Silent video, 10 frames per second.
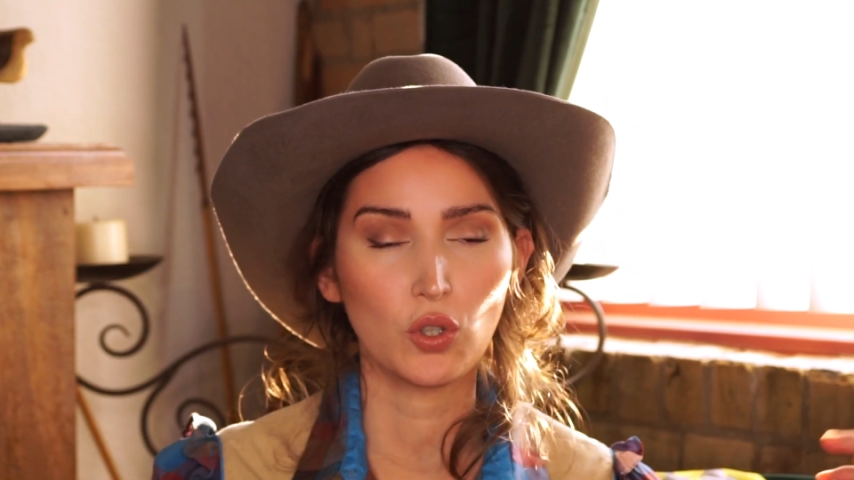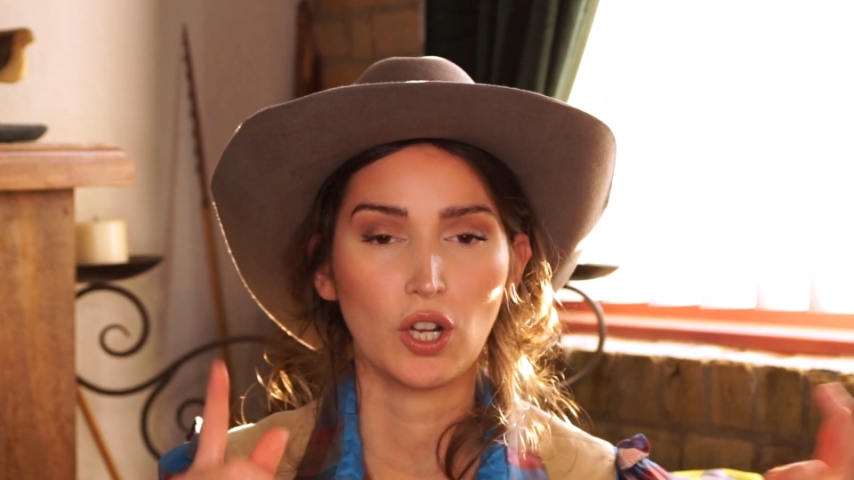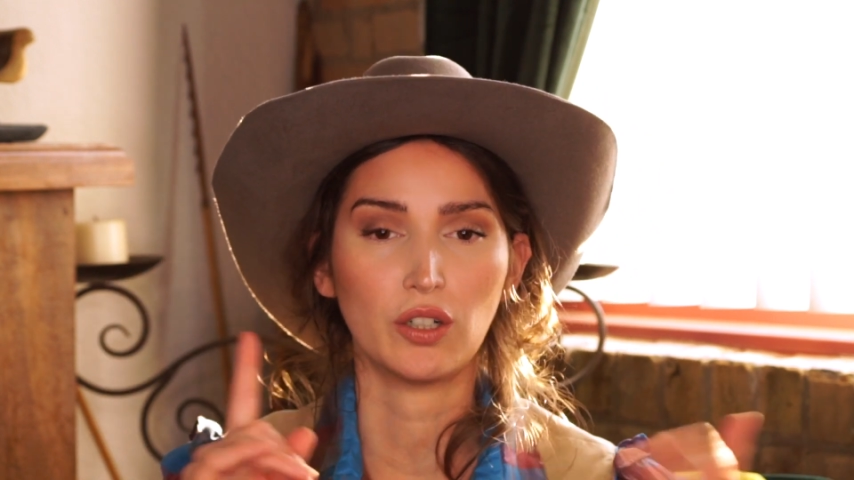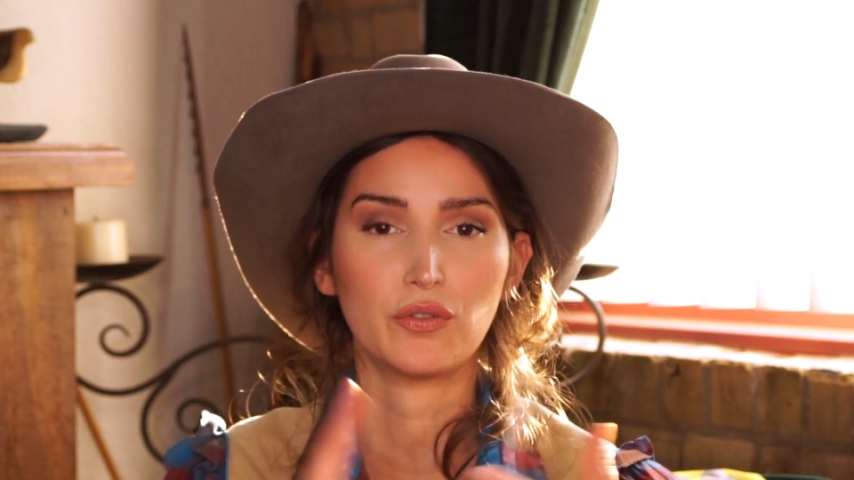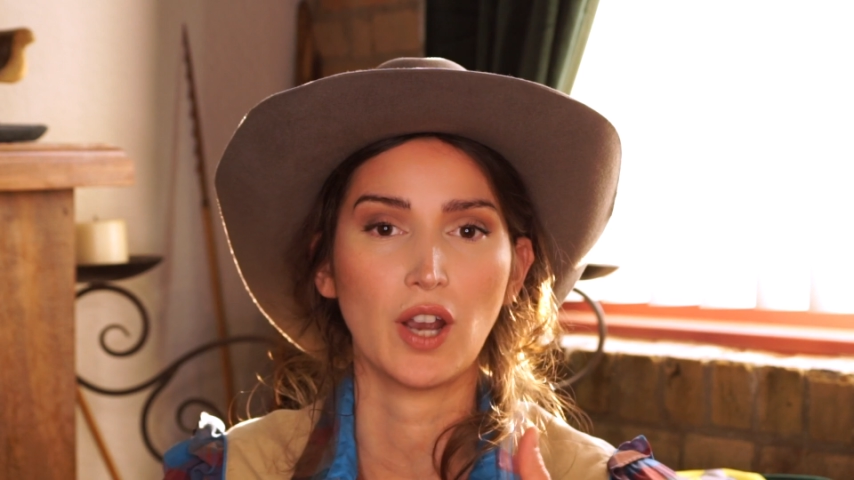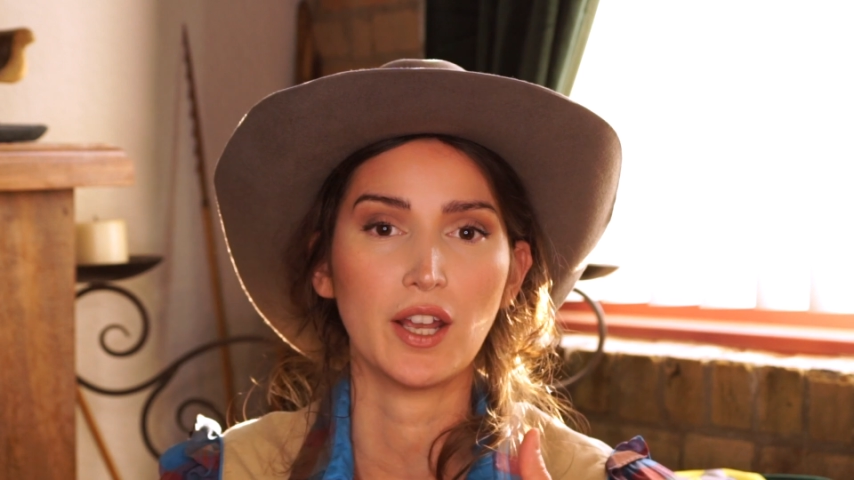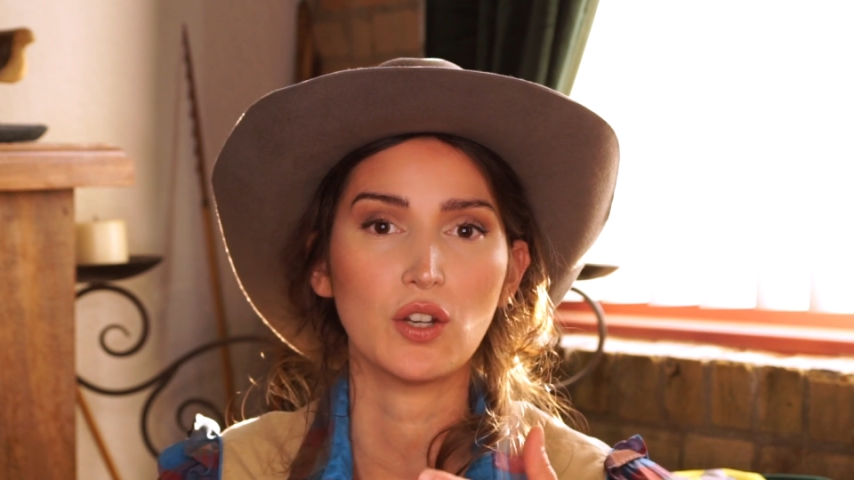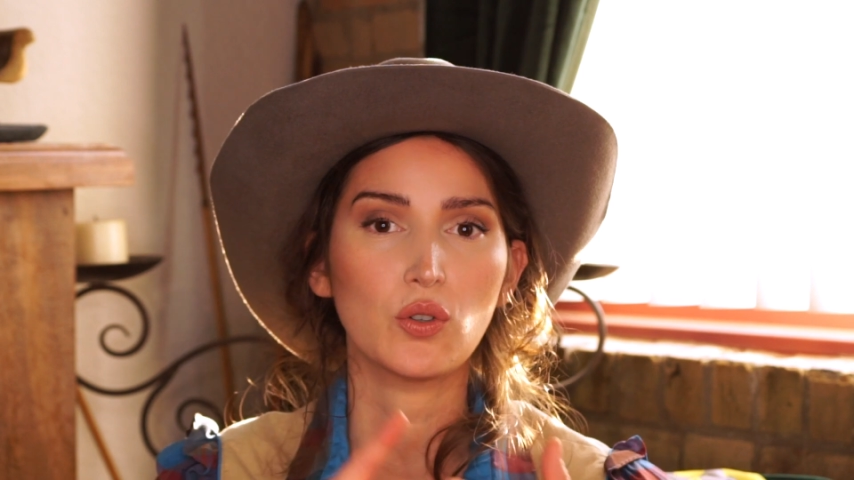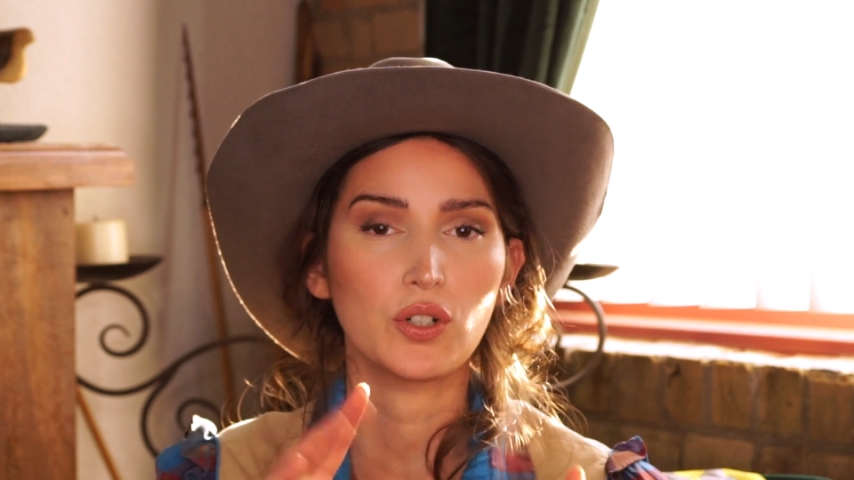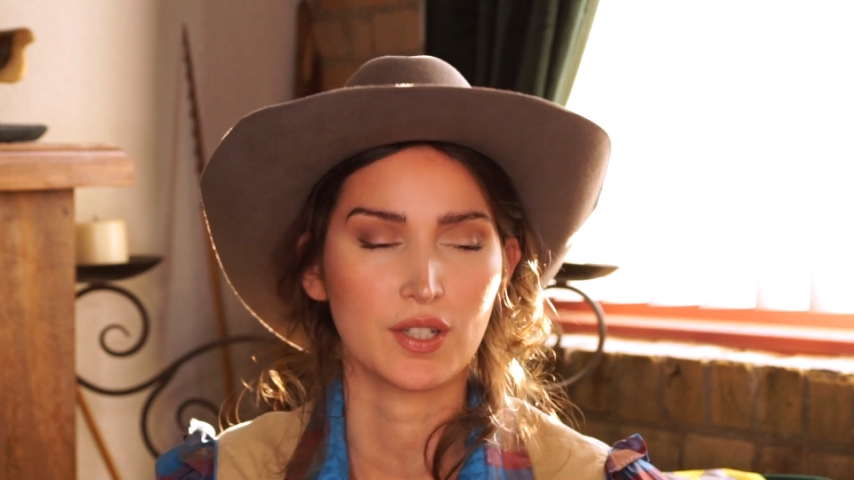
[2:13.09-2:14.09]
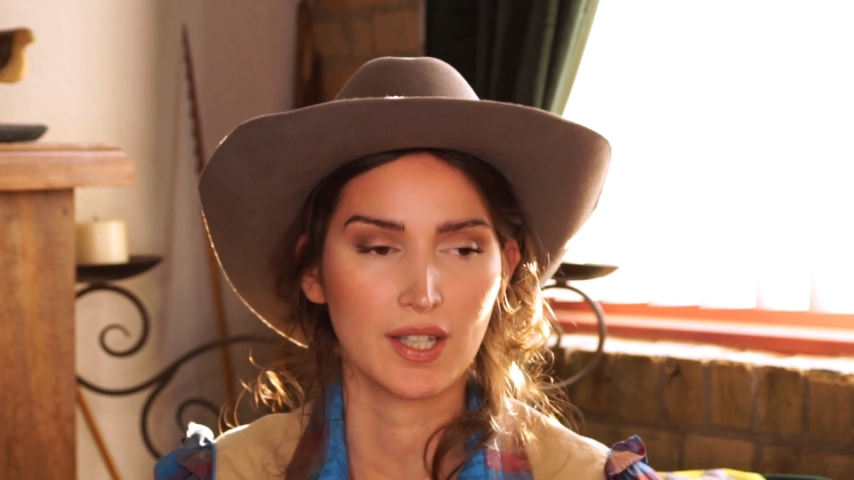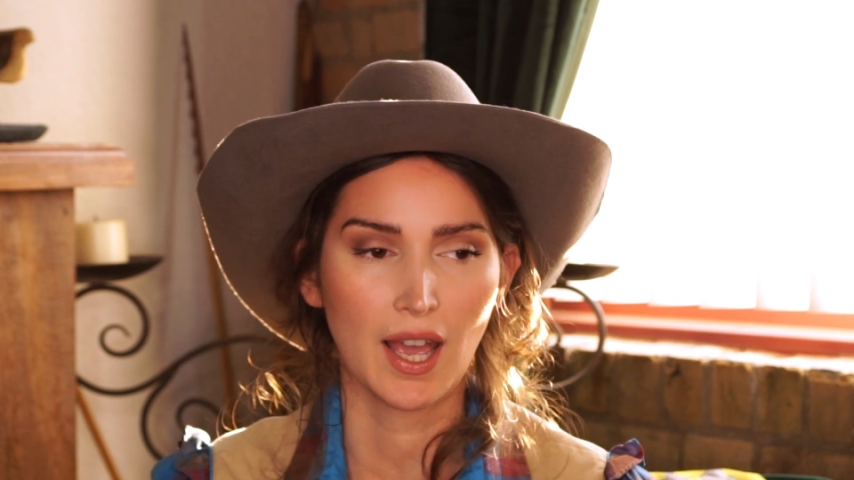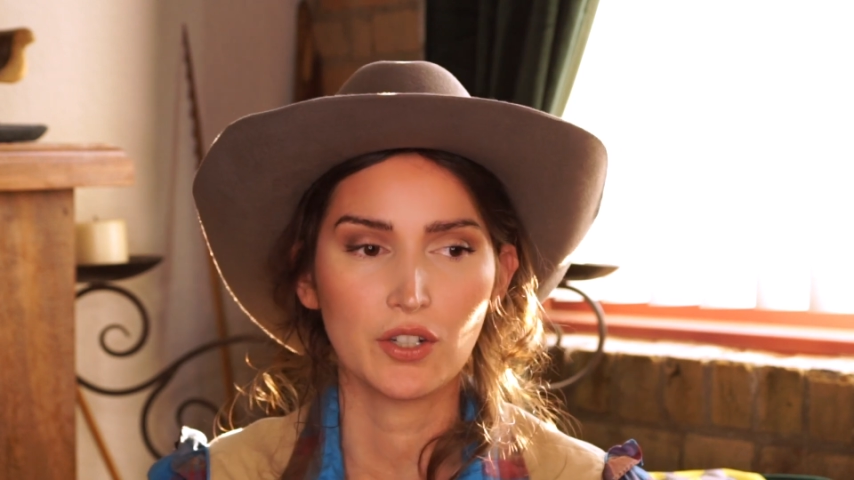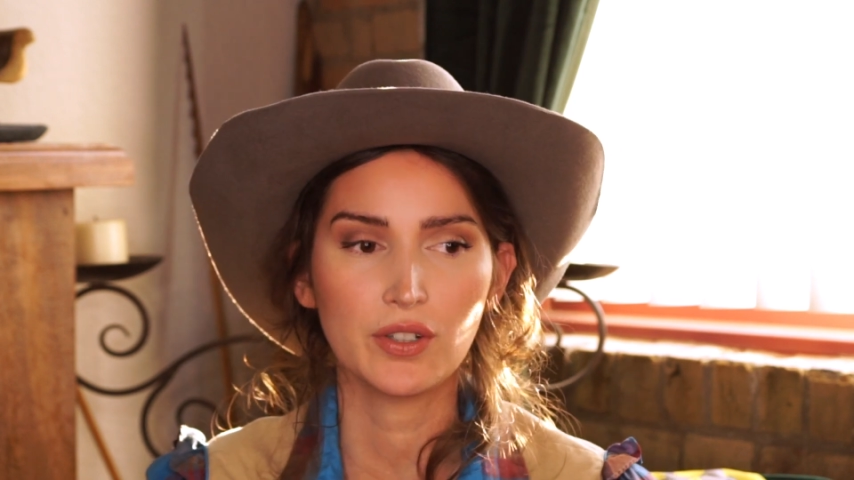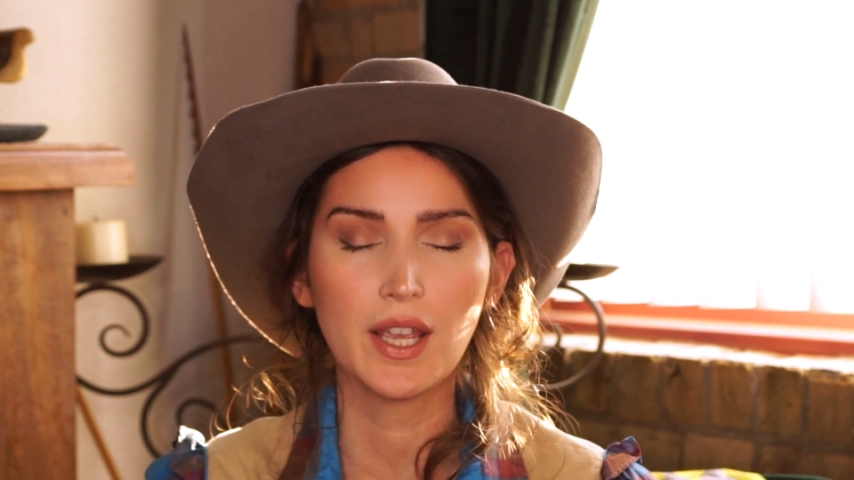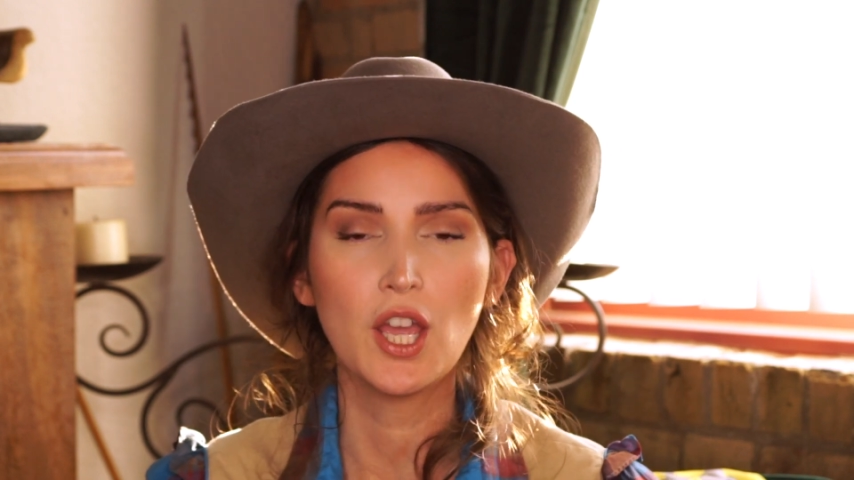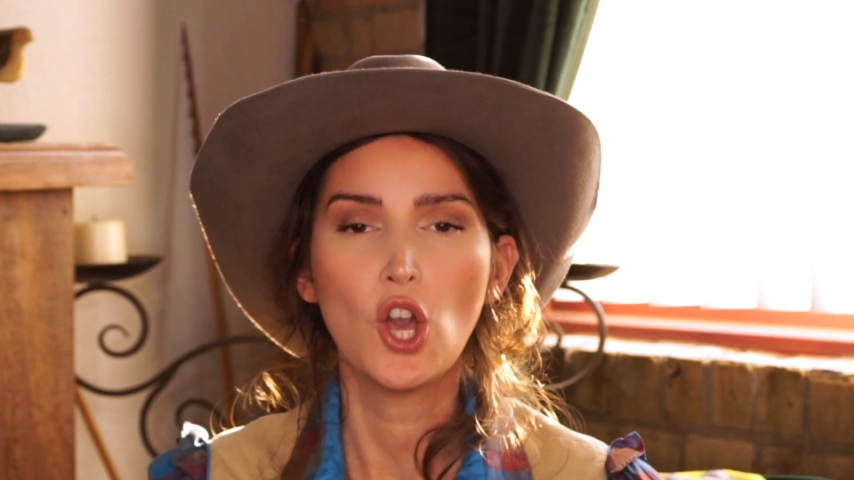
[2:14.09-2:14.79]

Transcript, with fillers: on a Friday or a Saturday,